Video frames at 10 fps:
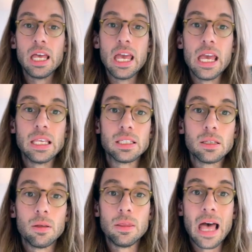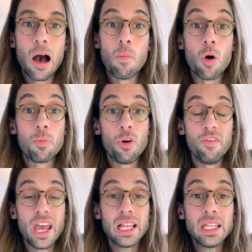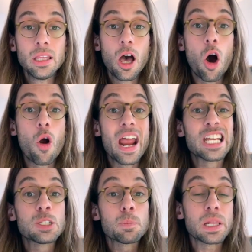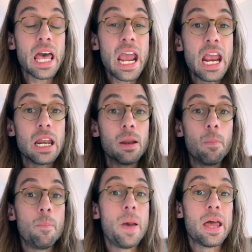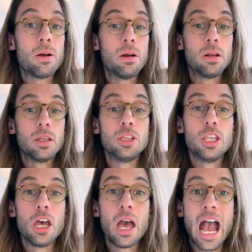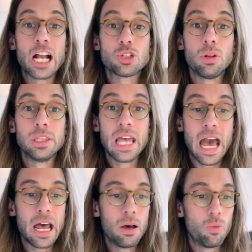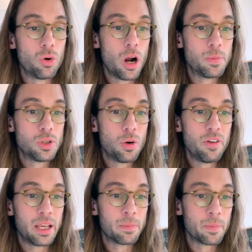is now more prevalent or explain better the actual data we're observing.